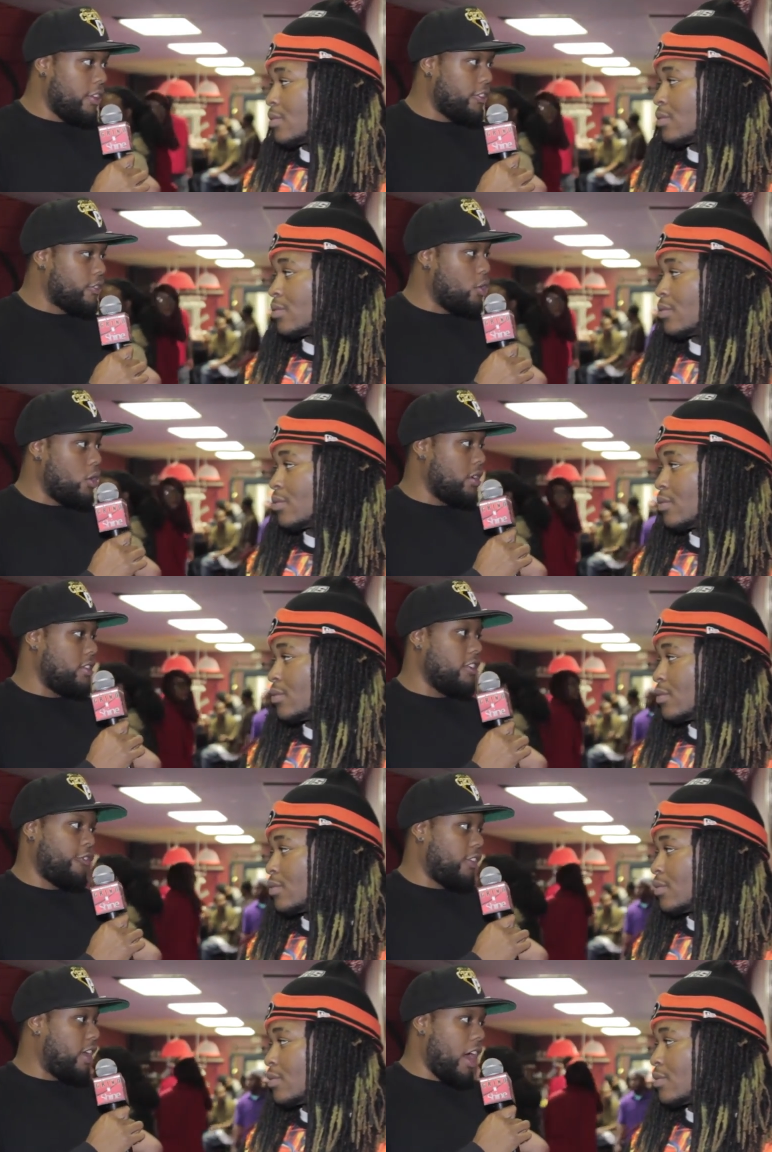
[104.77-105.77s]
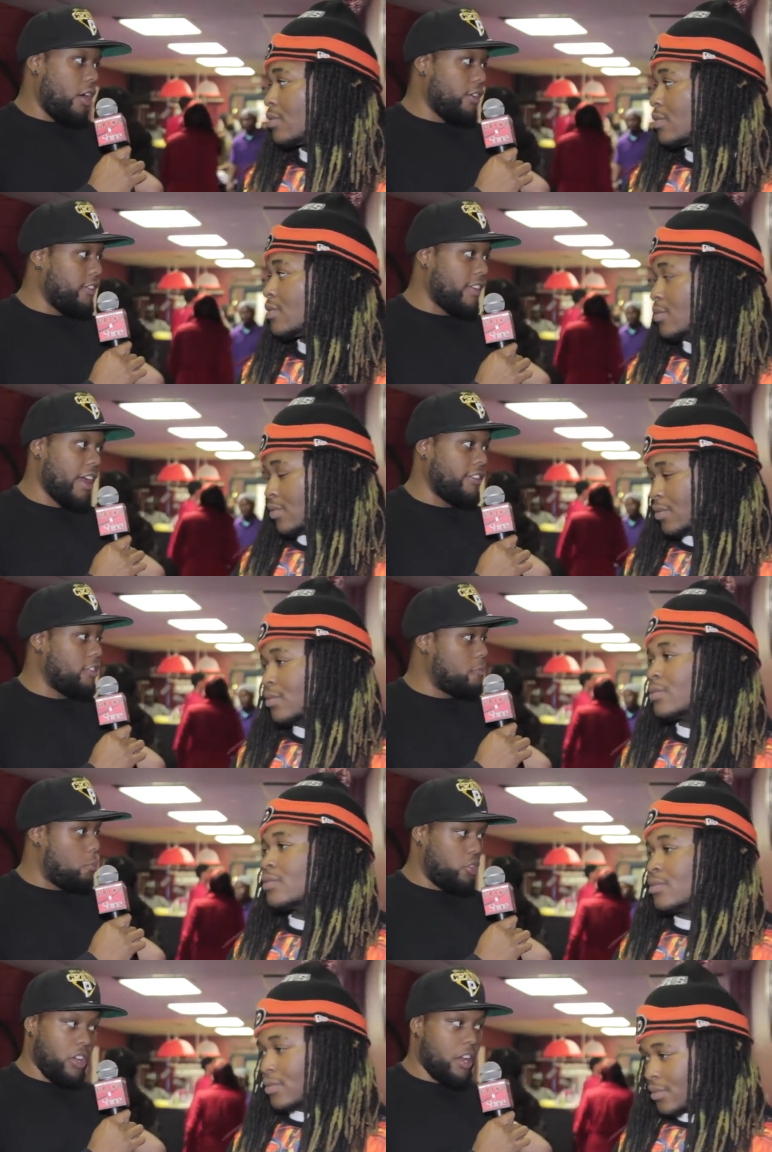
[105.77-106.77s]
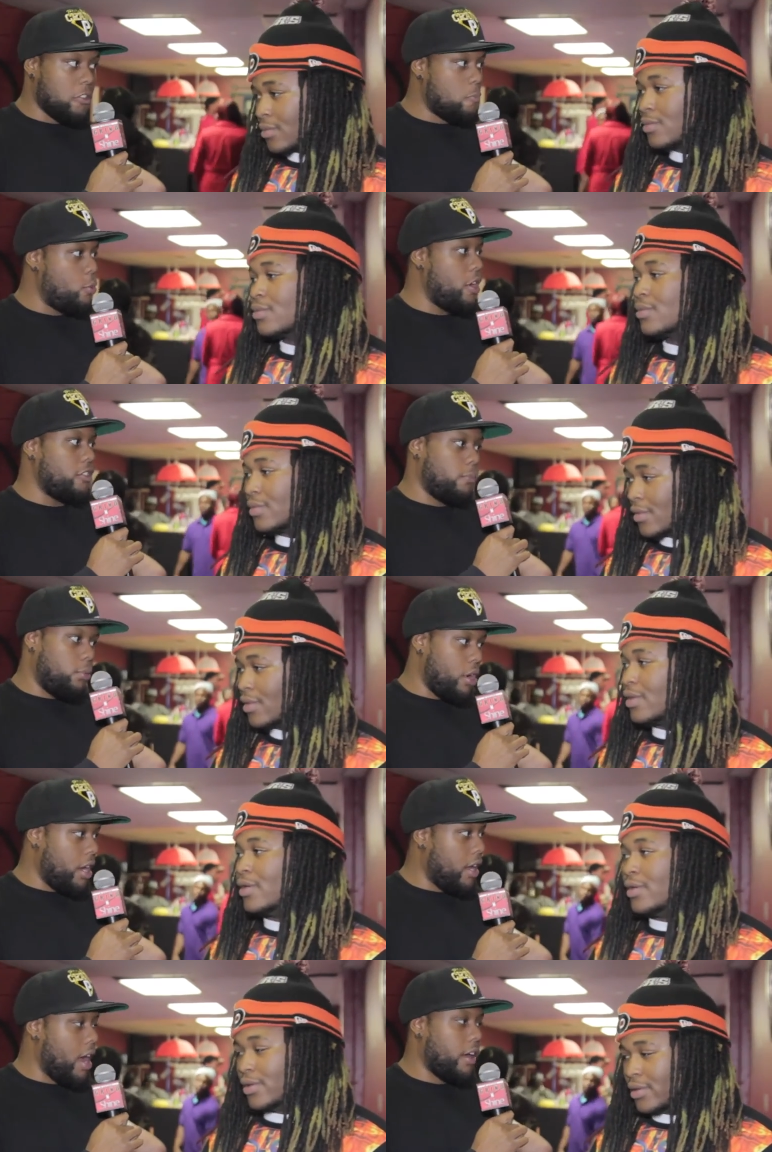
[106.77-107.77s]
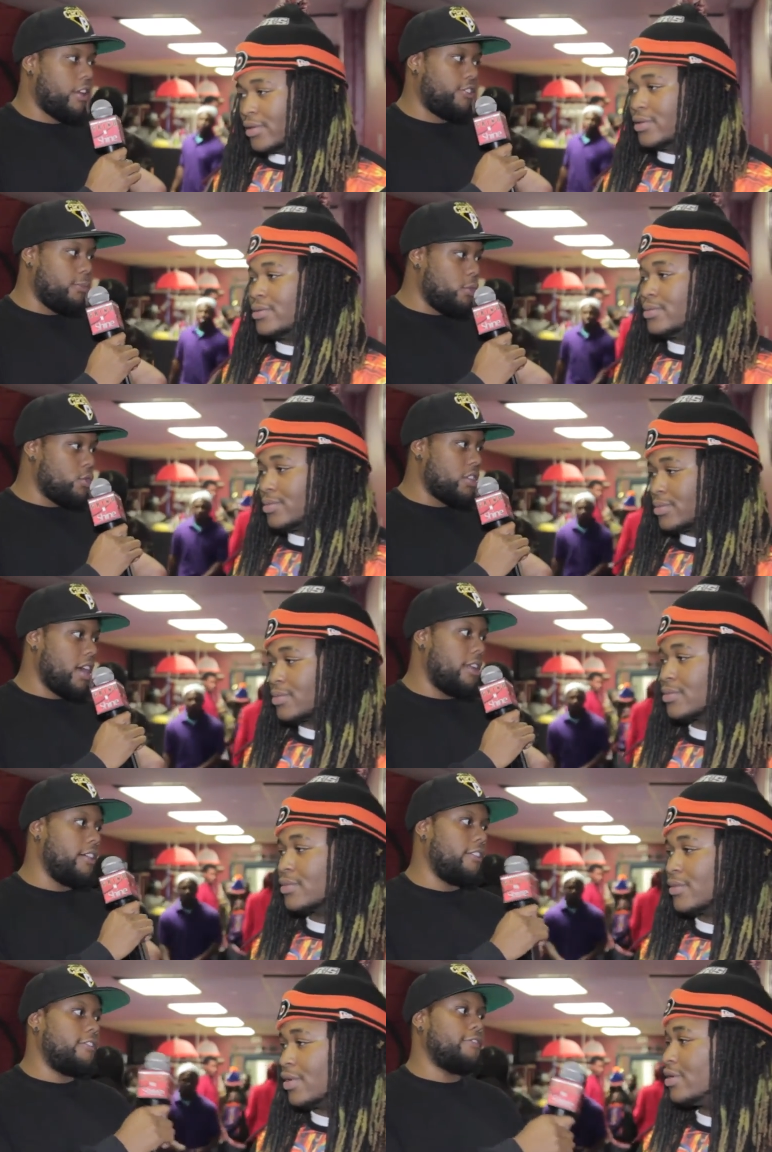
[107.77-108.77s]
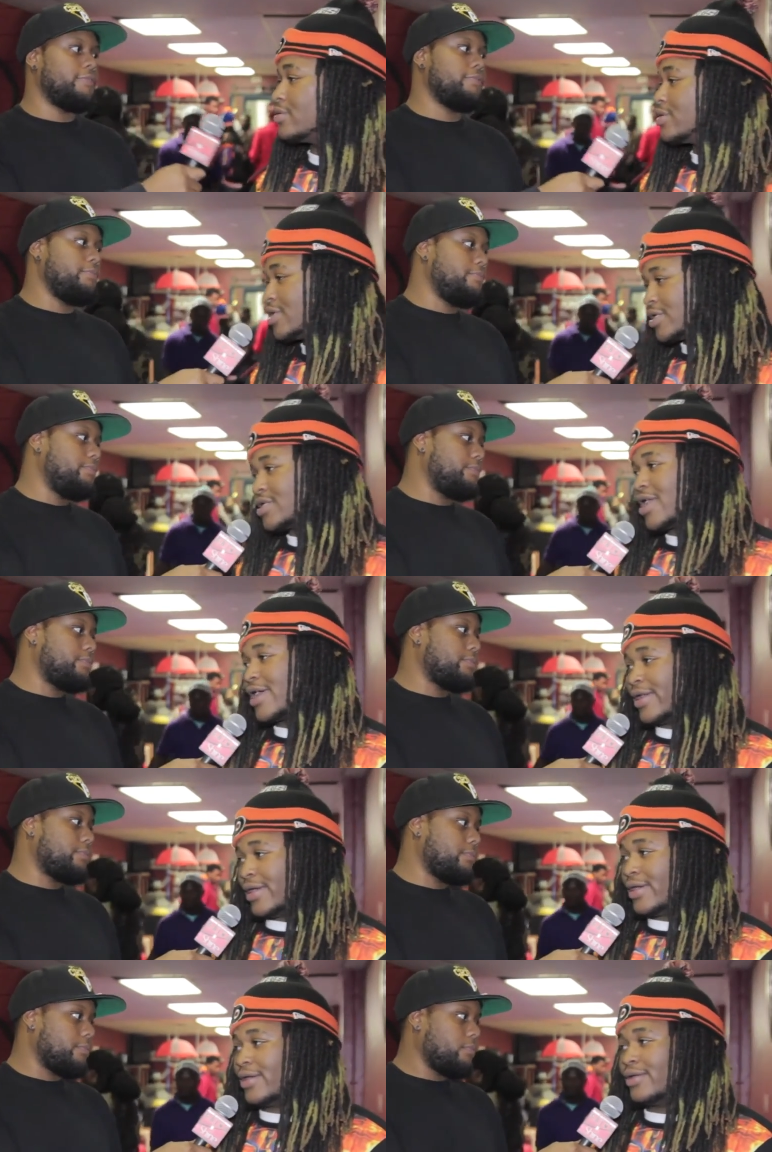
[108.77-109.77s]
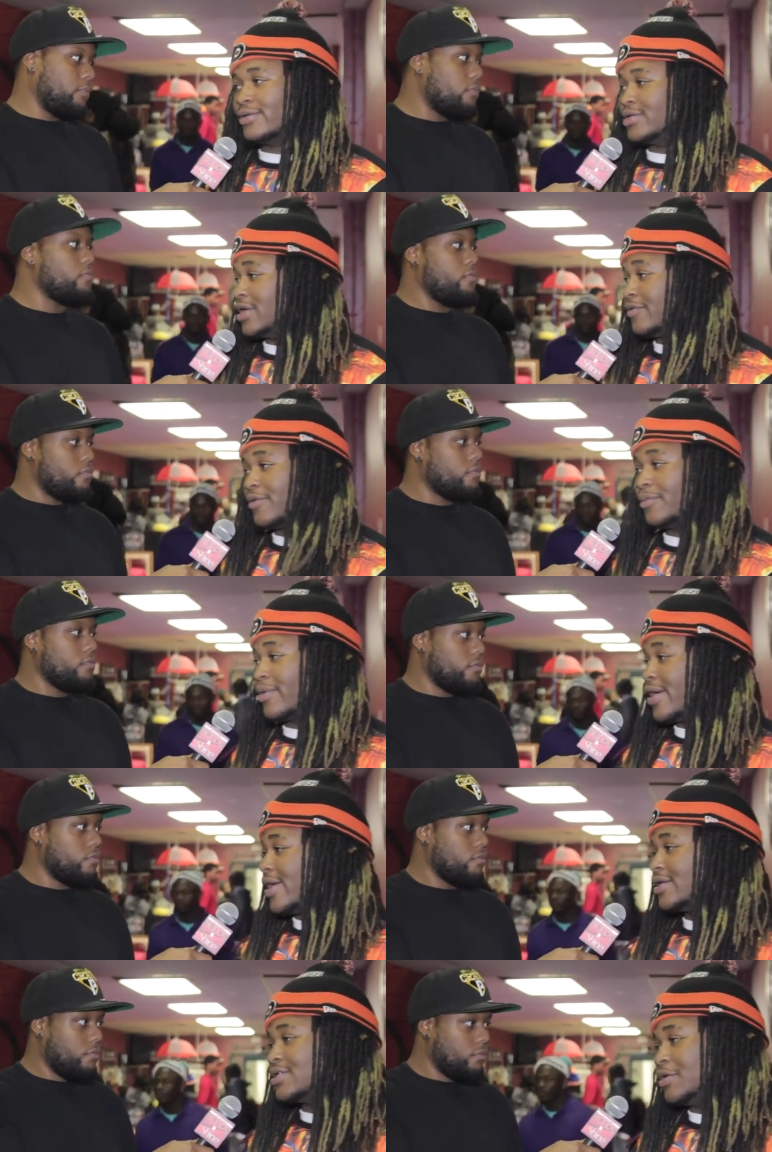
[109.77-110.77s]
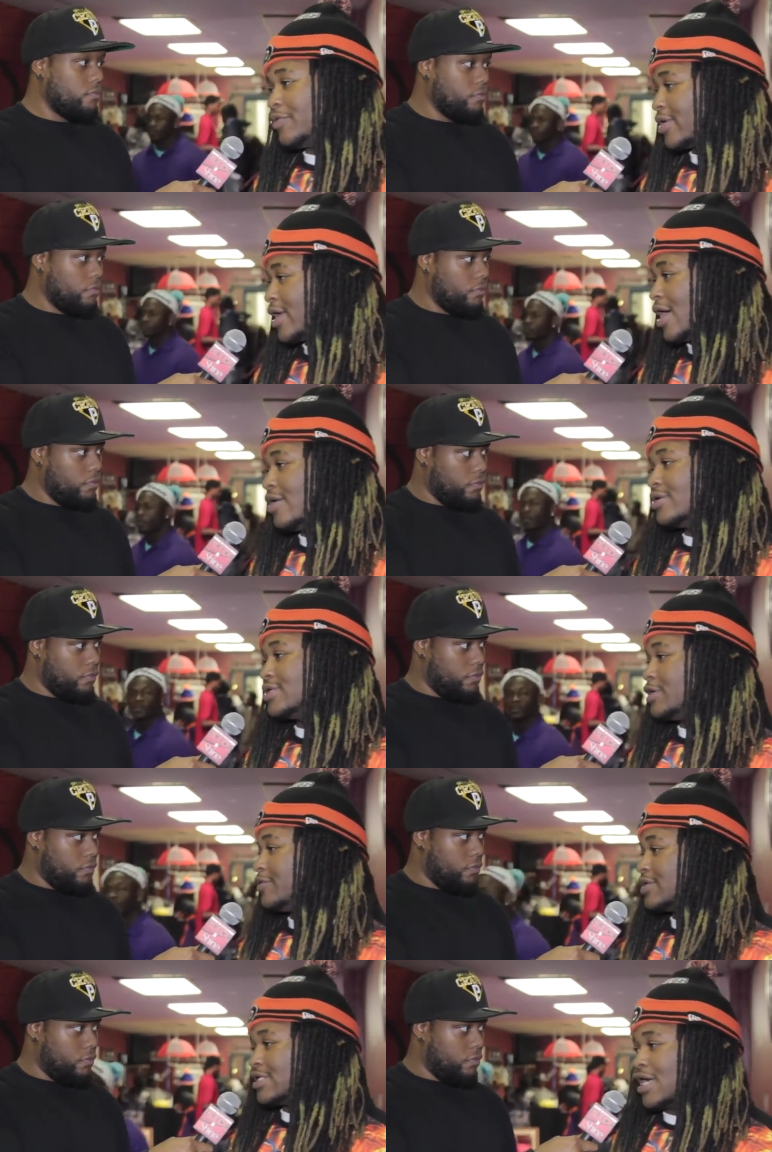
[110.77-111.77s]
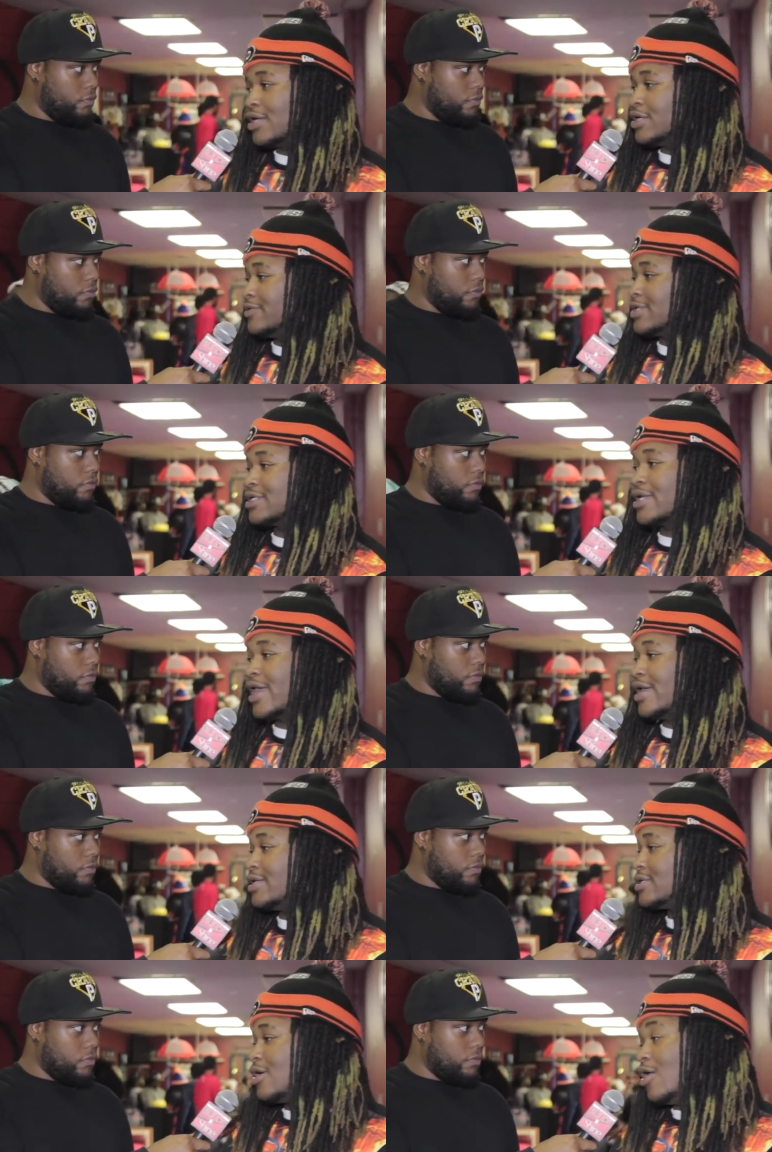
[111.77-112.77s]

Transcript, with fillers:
Speaker 1: just going to different counties, like just trying to spread your brand out, get your music out there.
Speaker 2: Just like that. Different brands, different counties, different towns, different states,